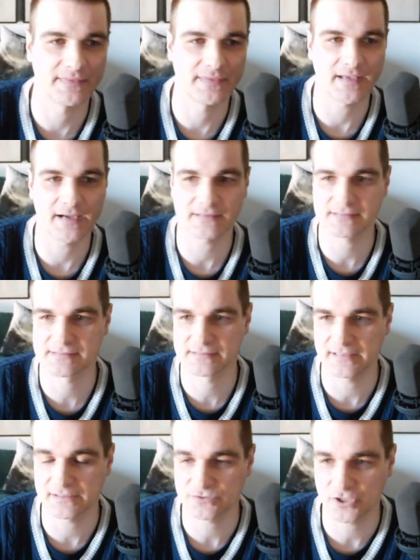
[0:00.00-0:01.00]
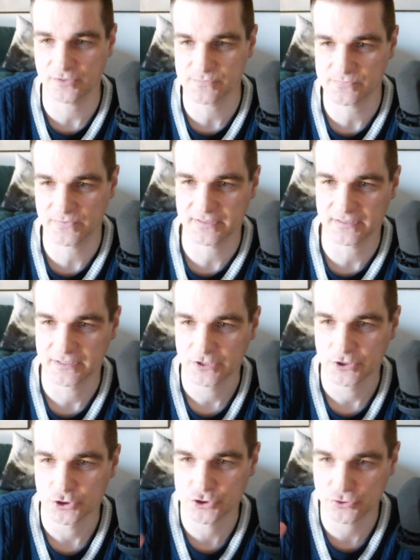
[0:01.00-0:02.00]
That's kick drums with a
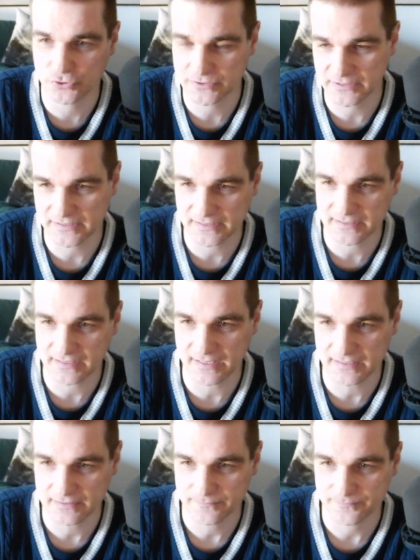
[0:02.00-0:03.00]
shorter decay